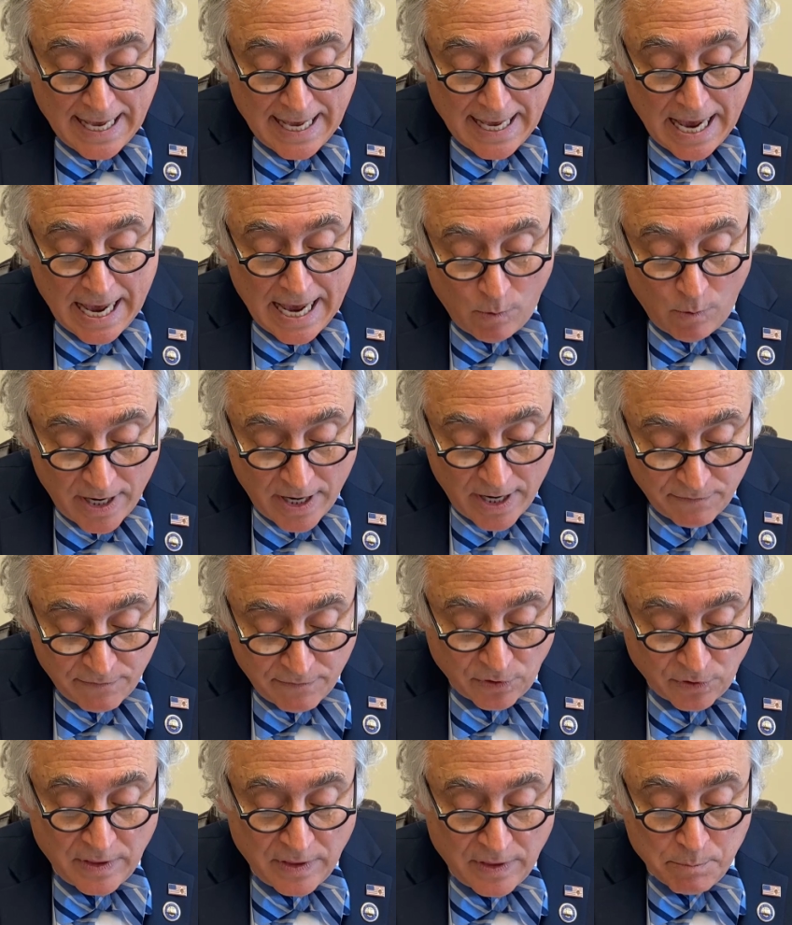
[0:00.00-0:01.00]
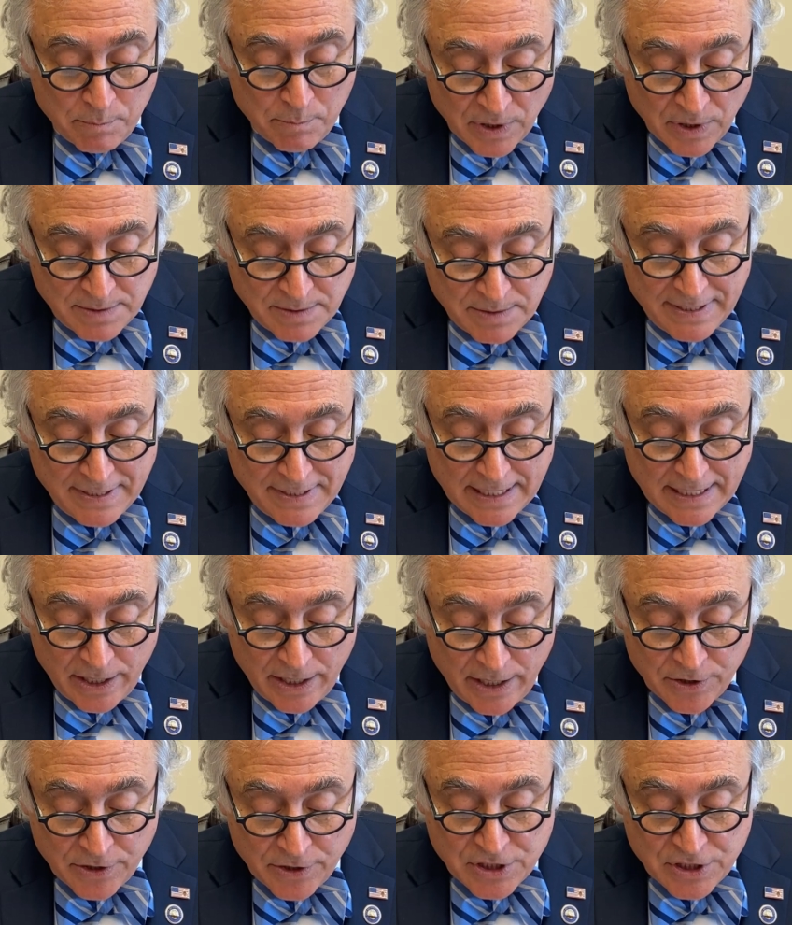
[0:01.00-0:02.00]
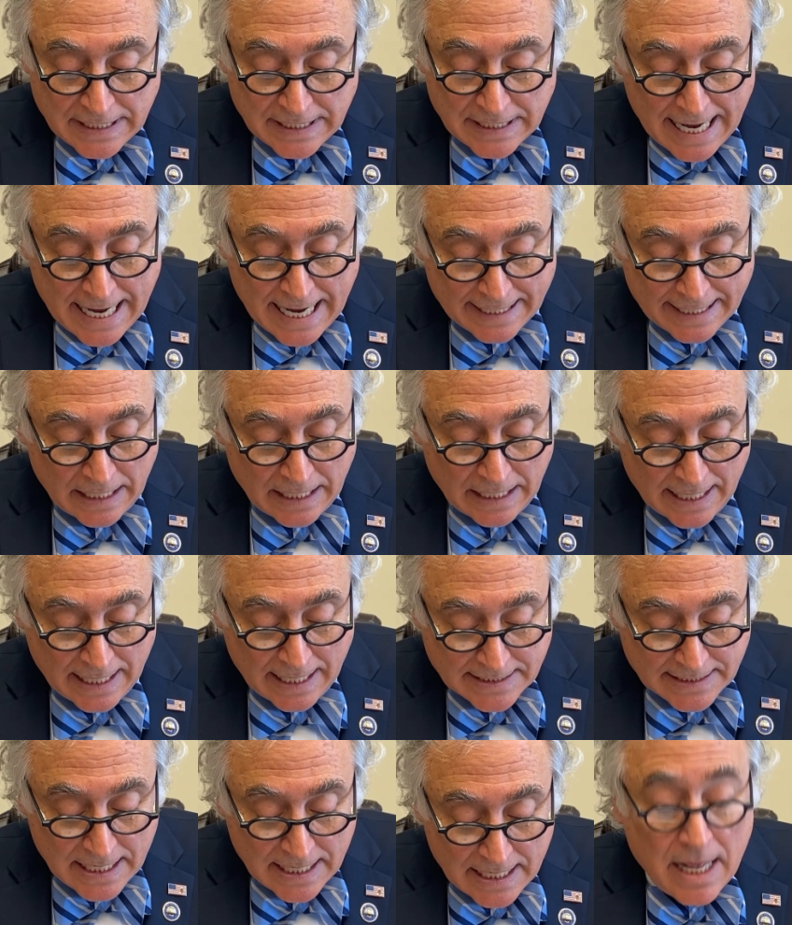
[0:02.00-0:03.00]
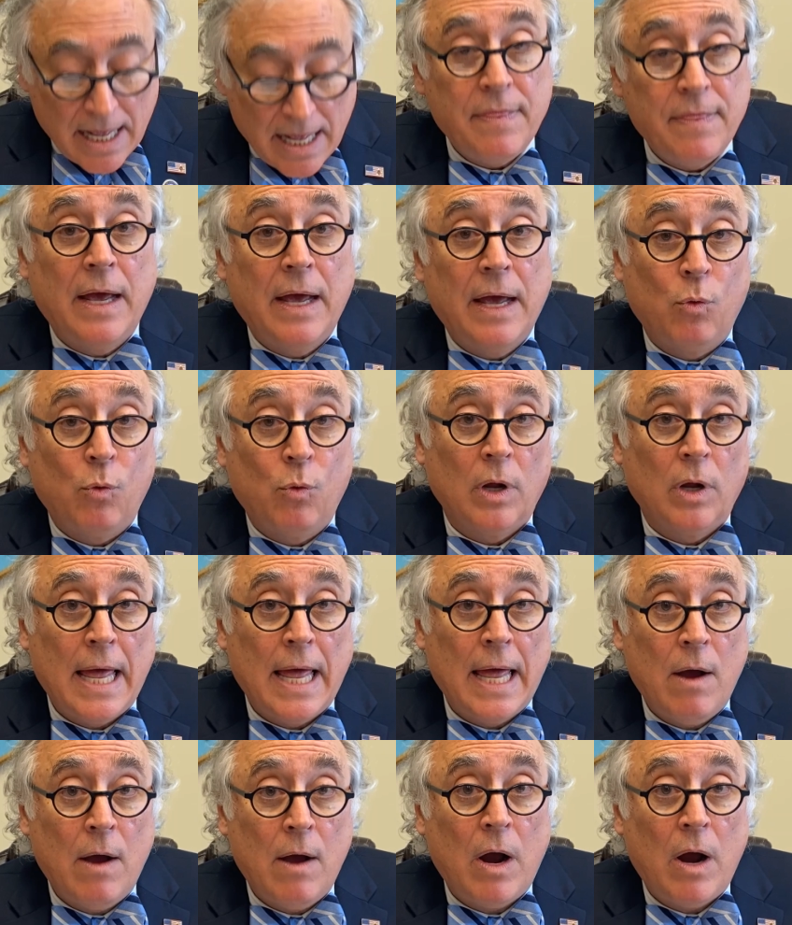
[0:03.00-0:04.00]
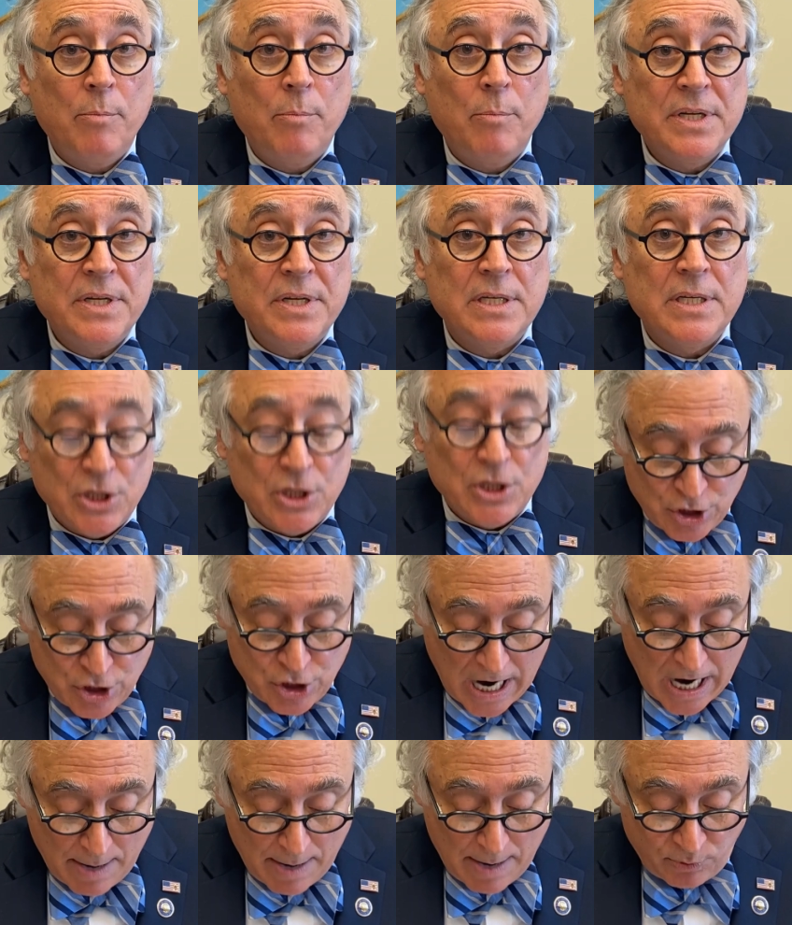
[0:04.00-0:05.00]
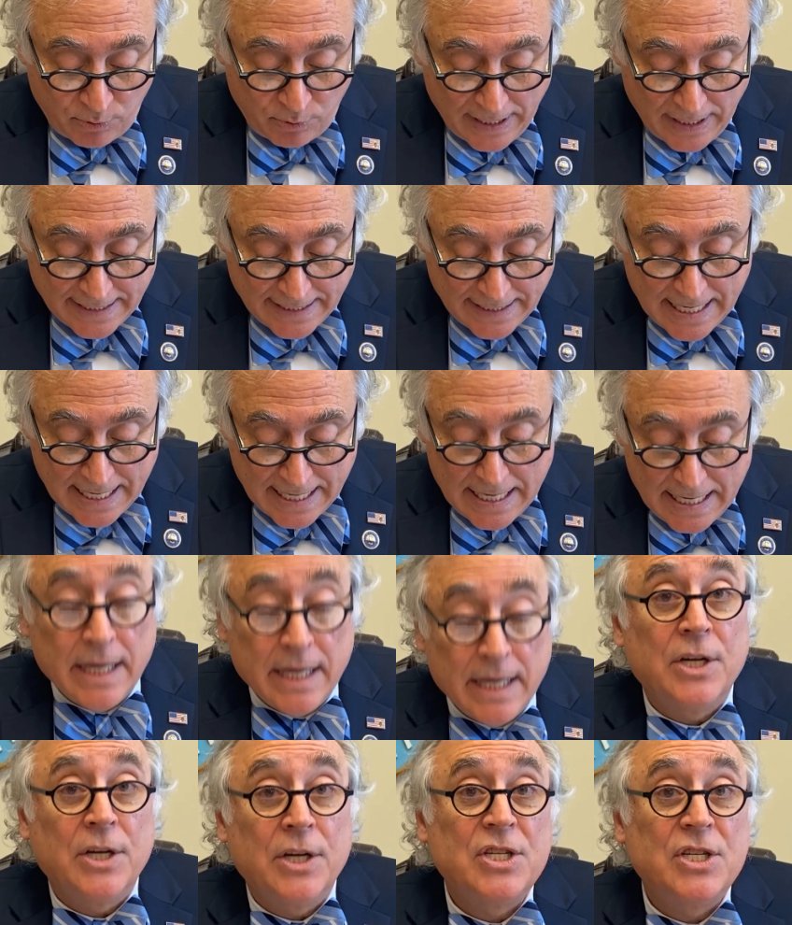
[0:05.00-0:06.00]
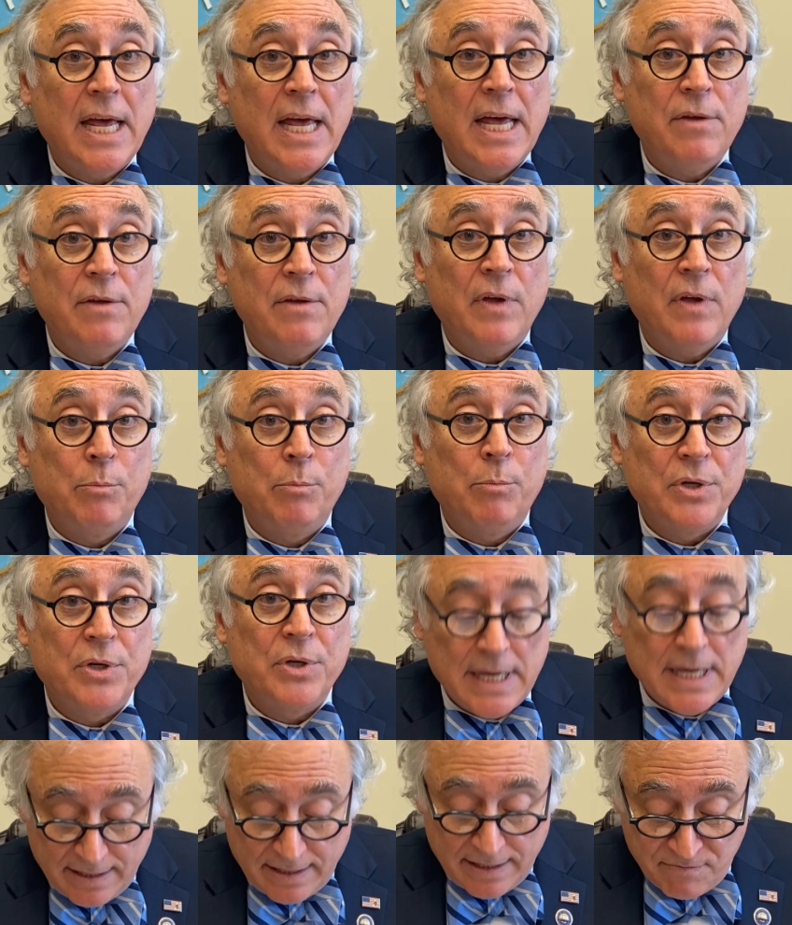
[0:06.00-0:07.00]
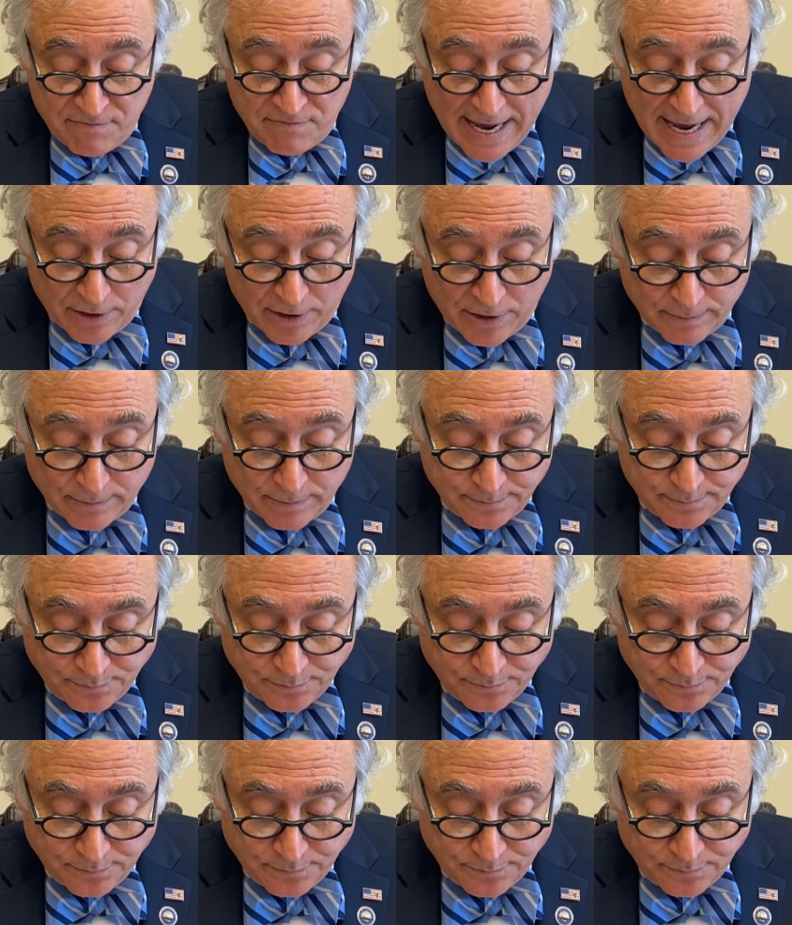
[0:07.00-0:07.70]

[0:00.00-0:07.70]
However, there must be adherence to guidelines that will allow our businesses to operate in a safe and protective manner.